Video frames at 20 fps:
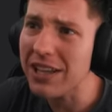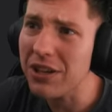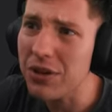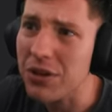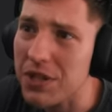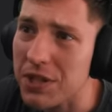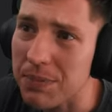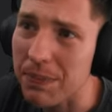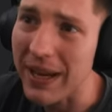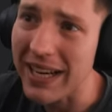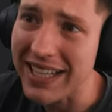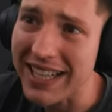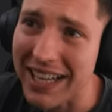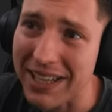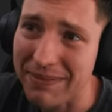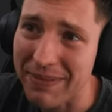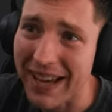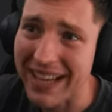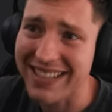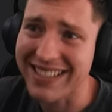money are you
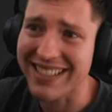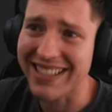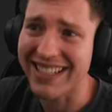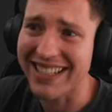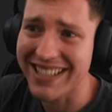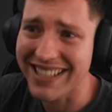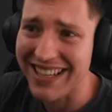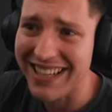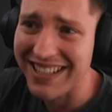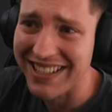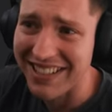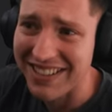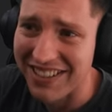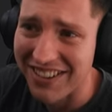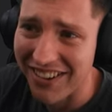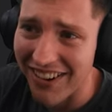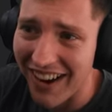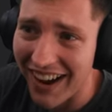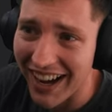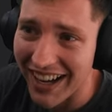spending, Man City?
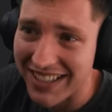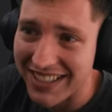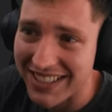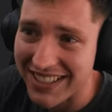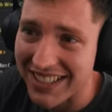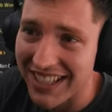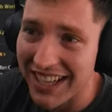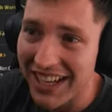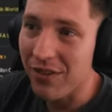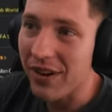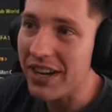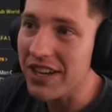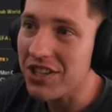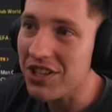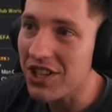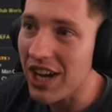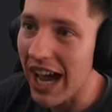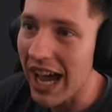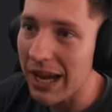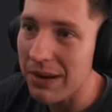Jesus Christ.
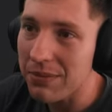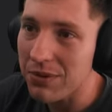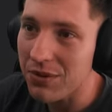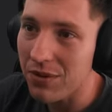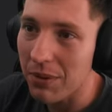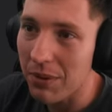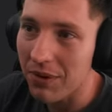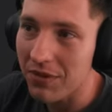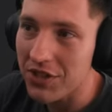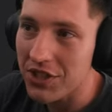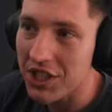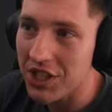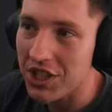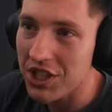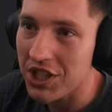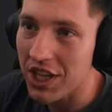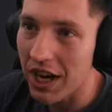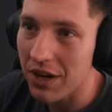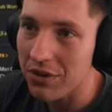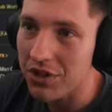Reece James from obviously
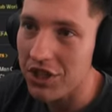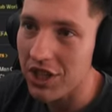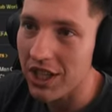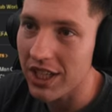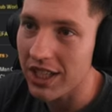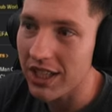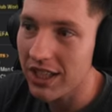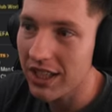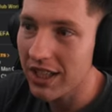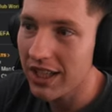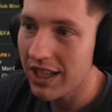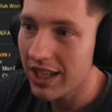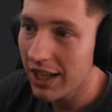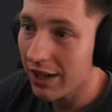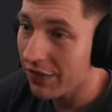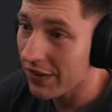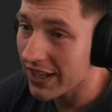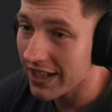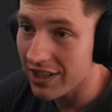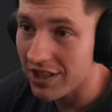Chelsea.
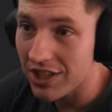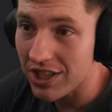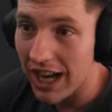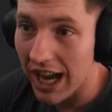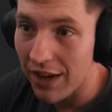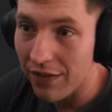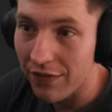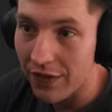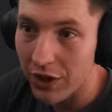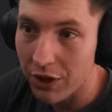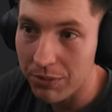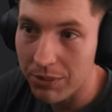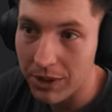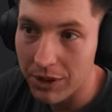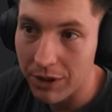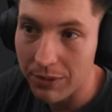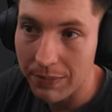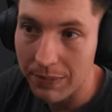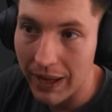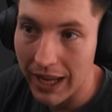If he can stay fit, he'll be
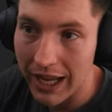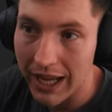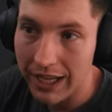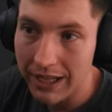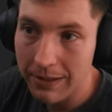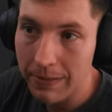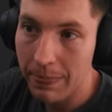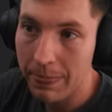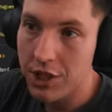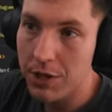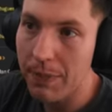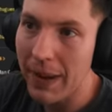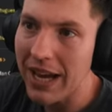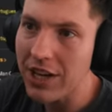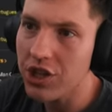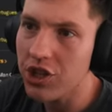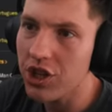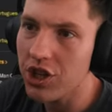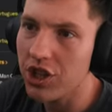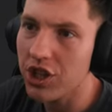a good player.
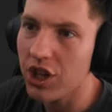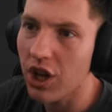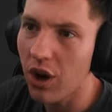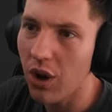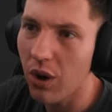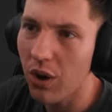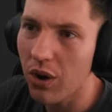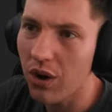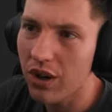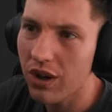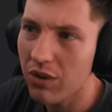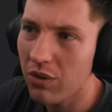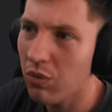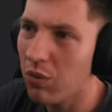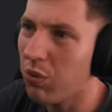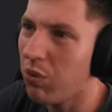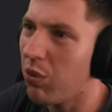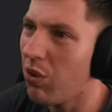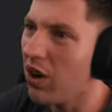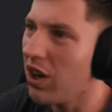Sebastian.
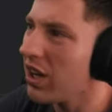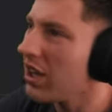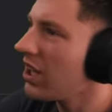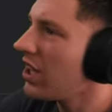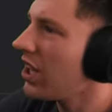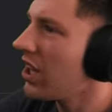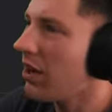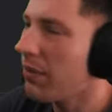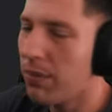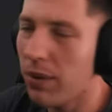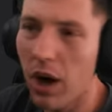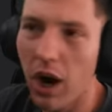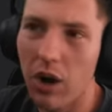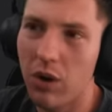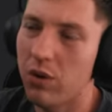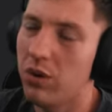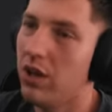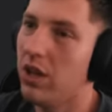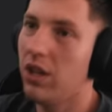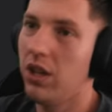What?
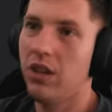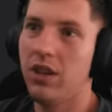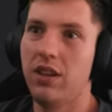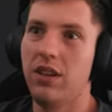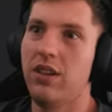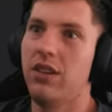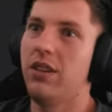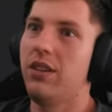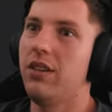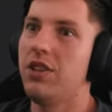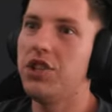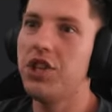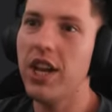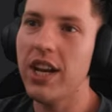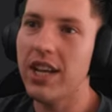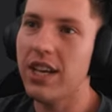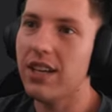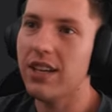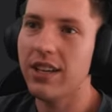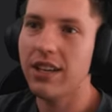Bro.
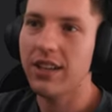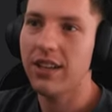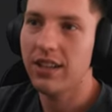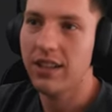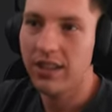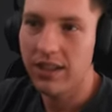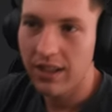City.